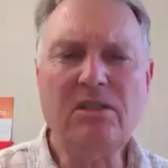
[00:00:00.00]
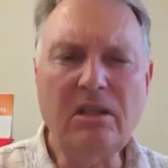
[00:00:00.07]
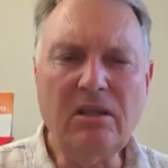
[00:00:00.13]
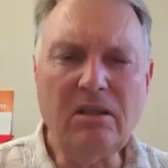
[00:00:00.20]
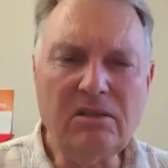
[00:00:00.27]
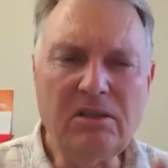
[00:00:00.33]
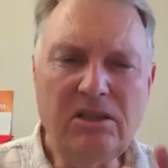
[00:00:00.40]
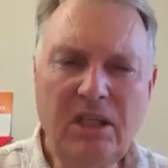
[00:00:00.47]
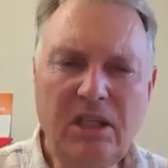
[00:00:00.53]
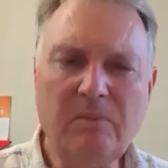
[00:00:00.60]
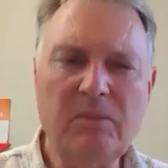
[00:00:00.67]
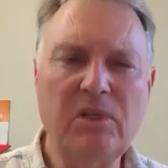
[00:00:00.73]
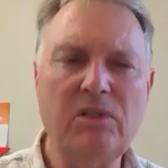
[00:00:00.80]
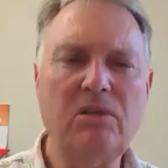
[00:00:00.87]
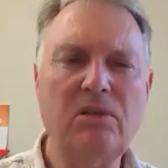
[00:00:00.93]
little tip
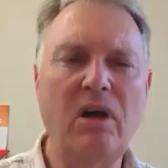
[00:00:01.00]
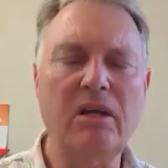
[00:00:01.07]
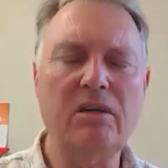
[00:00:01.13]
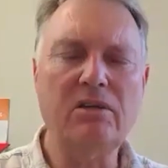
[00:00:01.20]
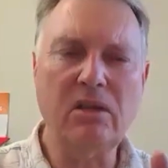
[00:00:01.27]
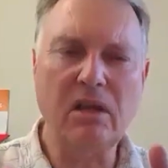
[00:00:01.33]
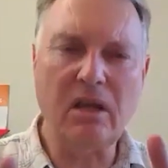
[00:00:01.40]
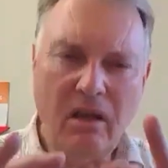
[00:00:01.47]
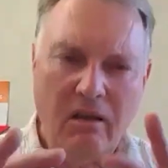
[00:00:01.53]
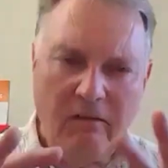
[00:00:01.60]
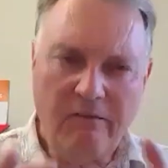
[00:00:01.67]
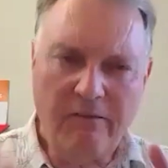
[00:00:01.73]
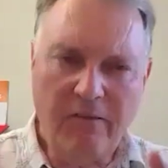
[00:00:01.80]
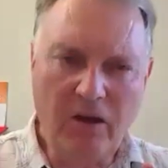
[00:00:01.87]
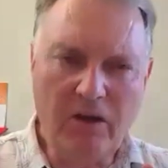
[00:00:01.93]
to try and sort of
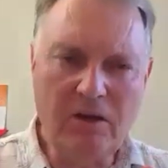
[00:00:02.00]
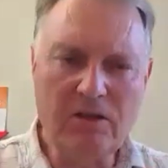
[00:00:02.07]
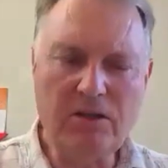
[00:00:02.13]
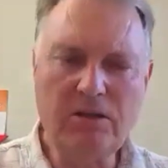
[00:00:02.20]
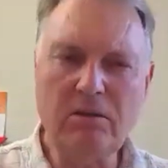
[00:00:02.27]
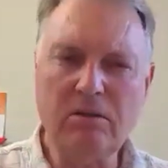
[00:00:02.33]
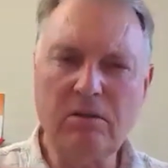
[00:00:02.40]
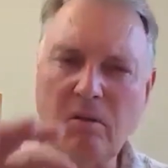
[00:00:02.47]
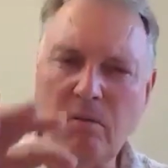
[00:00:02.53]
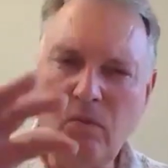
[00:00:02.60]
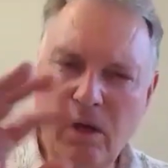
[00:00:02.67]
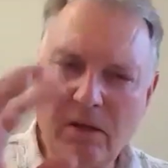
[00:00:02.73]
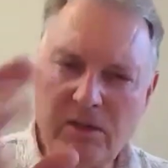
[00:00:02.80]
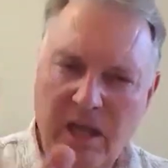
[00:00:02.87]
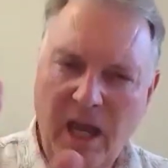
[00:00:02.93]
focus children on
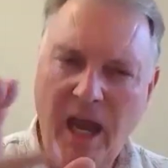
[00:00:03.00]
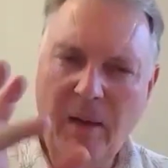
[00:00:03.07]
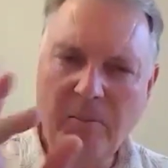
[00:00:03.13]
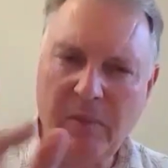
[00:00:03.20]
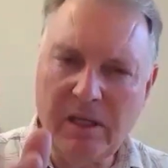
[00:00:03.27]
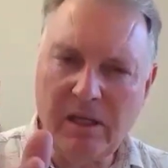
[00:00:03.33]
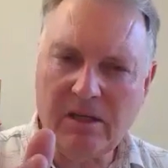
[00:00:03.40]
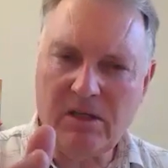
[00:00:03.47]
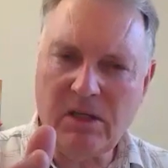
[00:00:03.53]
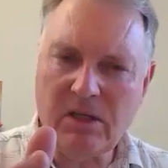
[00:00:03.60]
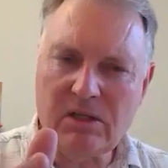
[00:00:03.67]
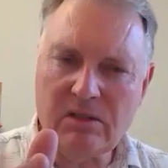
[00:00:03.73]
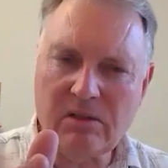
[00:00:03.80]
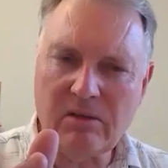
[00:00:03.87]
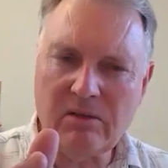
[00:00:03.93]
what's happening as
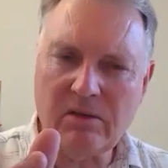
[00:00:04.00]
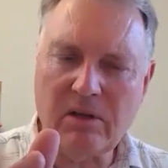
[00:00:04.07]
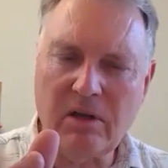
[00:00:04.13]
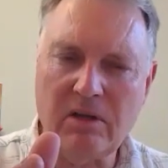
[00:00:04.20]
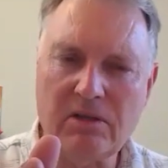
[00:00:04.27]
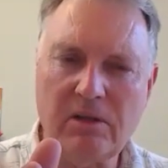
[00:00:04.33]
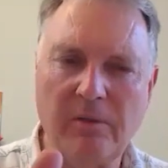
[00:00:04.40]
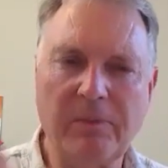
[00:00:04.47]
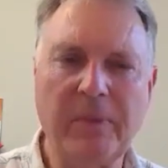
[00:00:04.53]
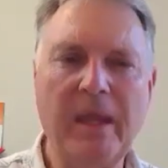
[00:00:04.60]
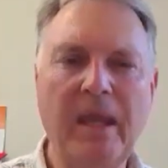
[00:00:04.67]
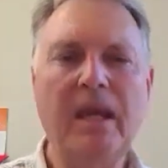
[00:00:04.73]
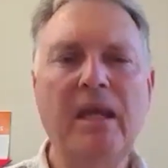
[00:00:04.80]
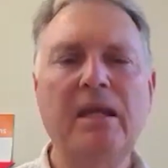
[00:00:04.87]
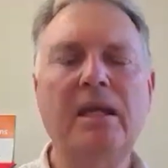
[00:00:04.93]
this goes on.
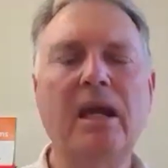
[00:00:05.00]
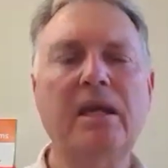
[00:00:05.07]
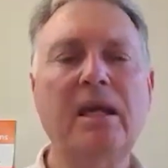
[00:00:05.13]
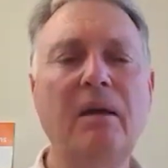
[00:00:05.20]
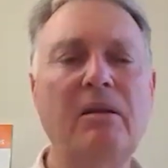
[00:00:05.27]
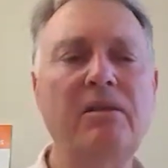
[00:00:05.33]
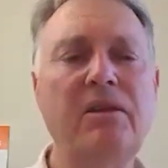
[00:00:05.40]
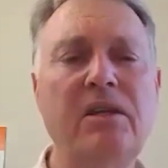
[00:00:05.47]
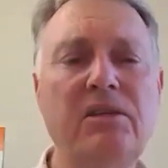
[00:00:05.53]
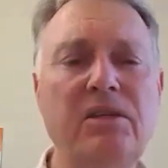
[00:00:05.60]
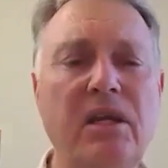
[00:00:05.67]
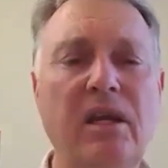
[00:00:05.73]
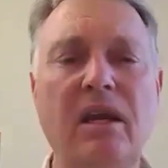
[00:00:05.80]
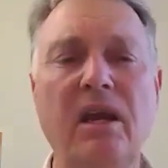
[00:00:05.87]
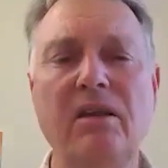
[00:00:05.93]
Now, a couple of things
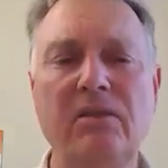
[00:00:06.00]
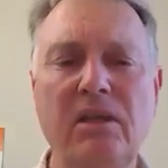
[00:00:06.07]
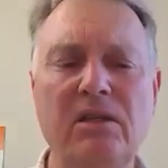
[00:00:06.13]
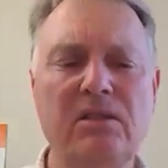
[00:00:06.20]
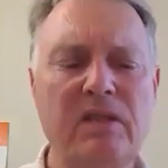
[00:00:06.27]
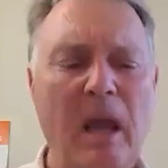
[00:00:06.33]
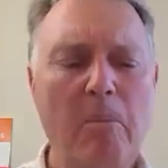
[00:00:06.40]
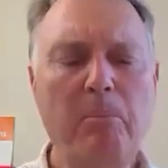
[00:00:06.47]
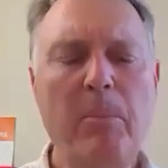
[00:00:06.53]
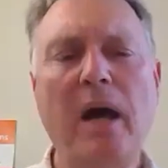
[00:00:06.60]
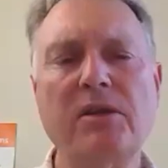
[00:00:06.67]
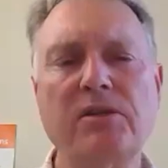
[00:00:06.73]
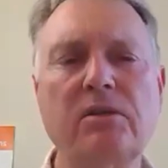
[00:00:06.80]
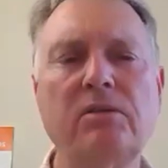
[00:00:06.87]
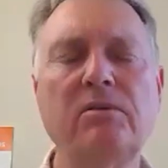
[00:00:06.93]
here. That
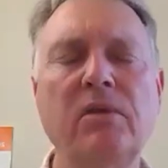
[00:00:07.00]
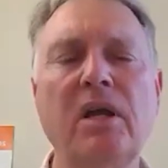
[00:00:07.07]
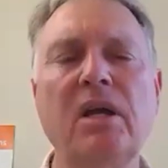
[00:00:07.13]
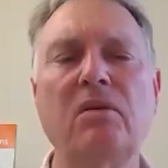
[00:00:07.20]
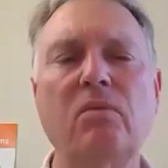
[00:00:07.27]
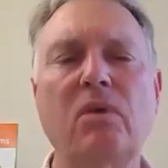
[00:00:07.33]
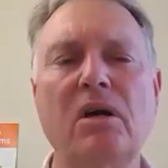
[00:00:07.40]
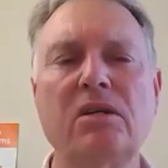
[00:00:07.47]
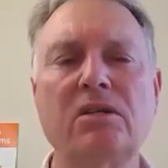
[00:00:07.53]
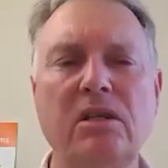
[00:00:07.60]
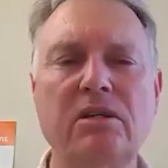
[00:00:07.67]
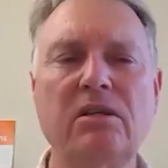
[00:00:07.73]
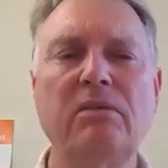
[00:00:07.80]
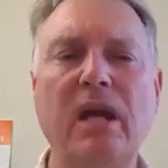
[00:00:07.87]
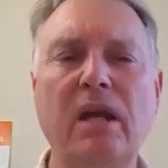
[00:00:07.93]
puzzle was a
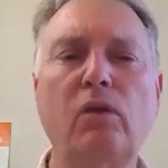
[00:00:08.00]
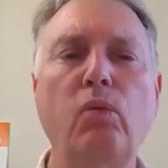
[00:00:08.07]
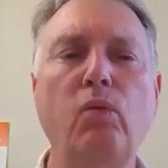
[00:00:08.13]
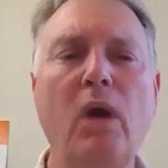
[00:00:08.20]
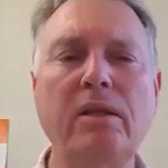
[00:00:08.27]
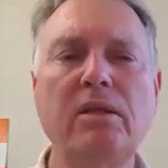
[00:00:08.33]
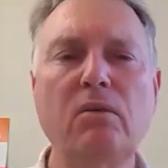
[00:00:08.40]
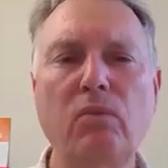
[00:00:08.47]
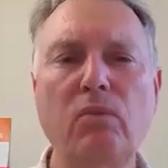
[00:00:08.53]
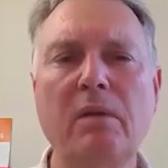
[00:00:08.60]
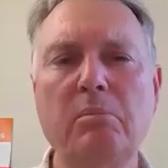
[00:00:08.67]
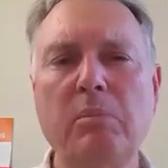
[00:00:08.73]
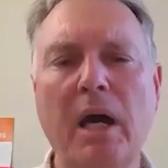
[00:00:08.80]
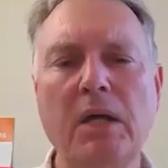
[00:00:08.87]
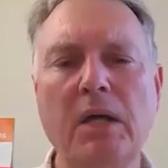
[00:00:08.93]
direct
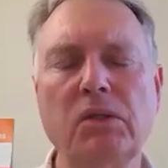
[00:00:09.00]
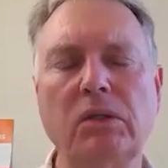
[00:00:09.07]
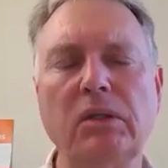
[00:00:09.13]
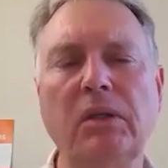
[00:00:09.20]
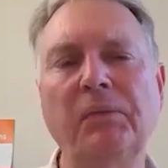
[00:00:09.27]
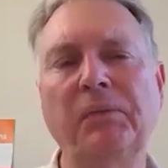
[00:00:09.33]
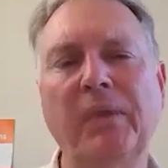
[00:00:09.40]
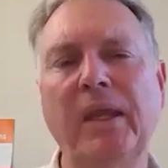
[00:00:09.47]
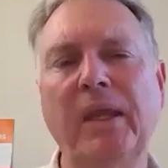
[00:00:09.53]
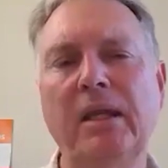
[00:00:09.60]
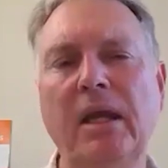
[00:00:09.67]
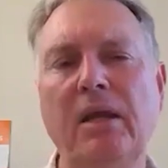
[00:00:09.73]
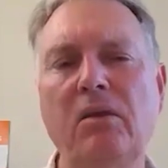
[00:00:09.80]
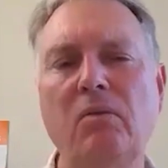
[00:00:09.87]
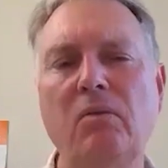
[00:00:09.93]
one-to-one puzzle. In
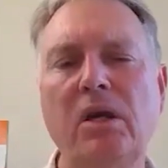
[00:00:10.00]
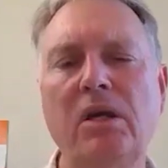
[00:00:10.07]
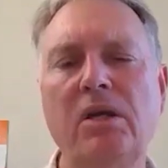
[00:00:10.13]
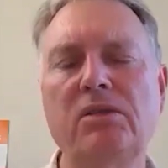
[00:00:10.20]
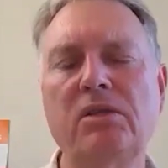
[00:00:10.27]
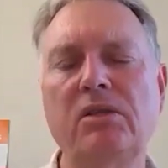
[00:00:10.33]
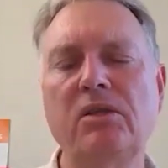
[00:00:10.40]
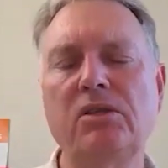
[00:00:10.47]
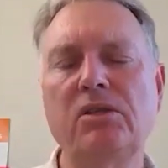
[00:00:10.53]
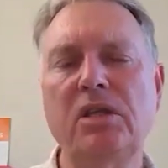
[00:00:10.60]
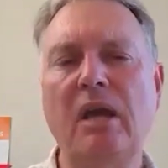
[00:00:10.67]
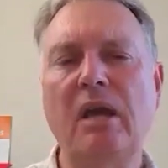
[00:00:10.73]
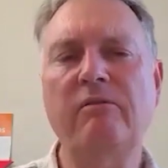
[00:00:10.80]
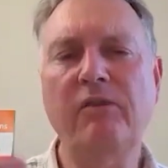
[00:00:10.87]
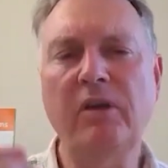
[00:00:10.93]
other words, the
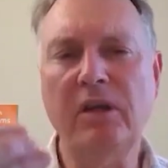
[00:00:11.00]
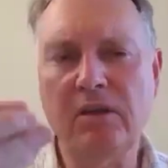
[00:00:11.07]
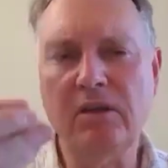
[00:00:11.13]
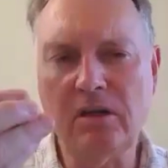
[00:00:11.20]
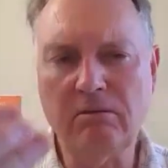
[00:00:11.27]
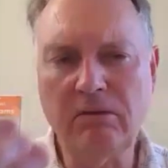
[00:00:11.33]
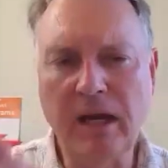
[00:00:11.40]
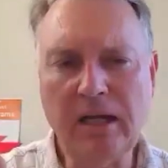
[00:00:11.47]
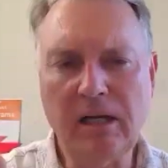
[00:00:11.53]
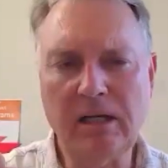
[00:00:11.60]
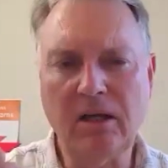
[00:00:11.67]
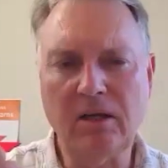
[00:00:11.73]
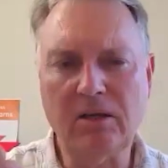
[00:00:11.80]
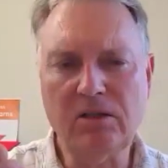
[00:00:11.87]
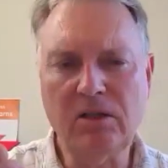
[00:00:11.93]
shape fitted directly
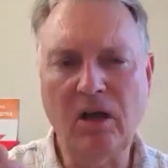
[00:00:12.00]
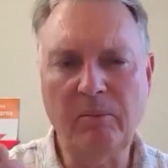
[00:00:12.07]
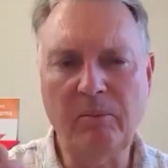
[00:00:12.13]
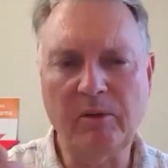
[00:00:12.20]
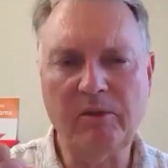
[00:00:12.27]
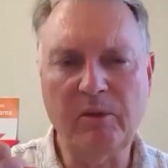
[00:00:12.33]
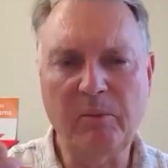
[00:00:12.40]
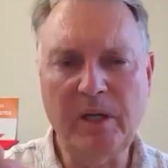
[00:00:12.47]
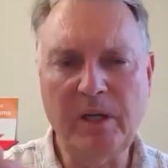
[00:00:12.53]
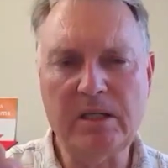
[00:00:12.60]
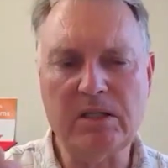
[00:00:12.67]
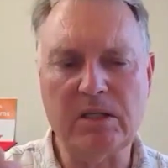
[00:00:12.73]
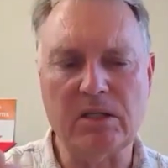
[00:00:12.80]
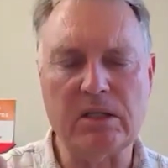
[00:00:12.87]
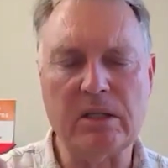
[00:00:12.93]
on top of the
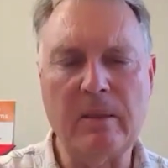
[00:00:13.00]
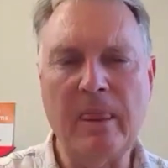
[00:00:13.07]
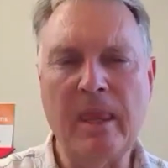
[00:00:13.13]
pieces.